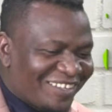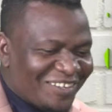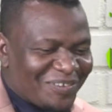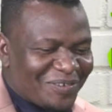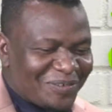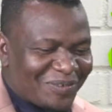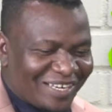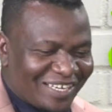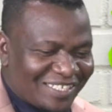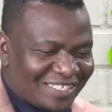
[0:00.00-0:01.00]

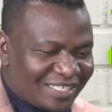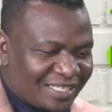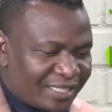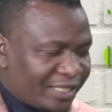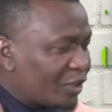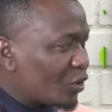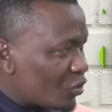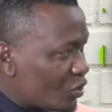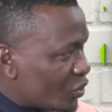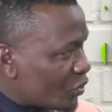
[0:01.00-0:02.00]
rallied in
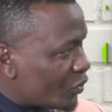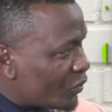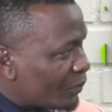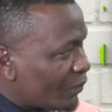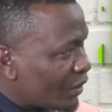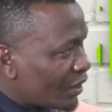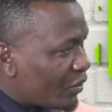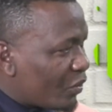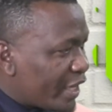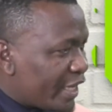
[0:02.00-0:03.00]
Rundu,
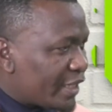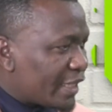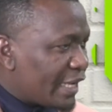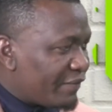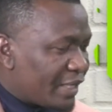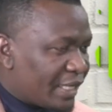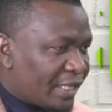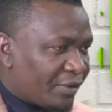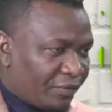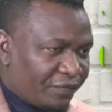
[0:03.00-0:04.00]
where the governor
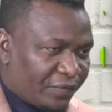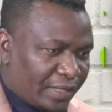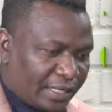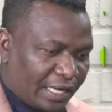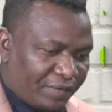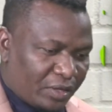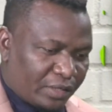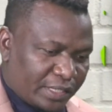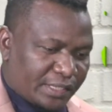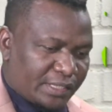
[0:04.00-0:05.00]
of Kavango
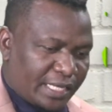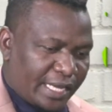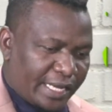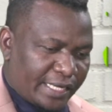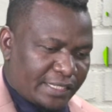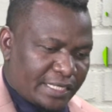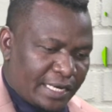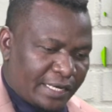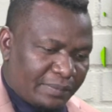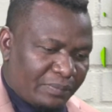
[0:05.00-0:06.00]
East had
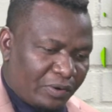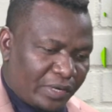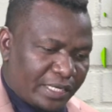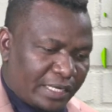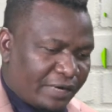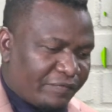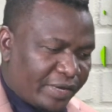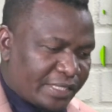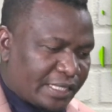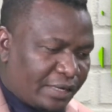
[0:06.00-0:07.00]
employed an
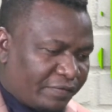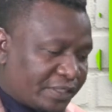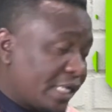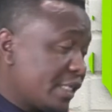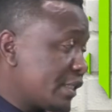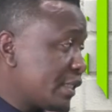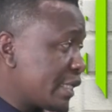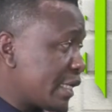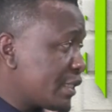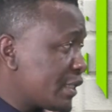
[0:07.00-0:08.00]
advisor of Chinese
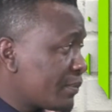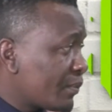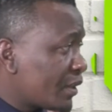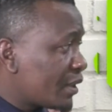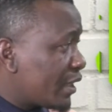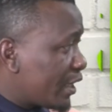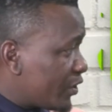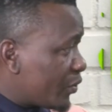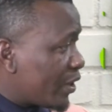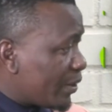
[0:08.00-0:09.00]
descent, and
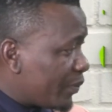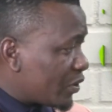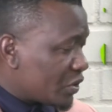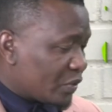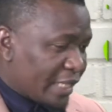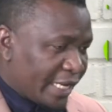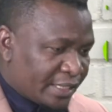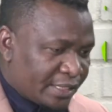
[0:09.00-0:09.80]
you were opposed to that.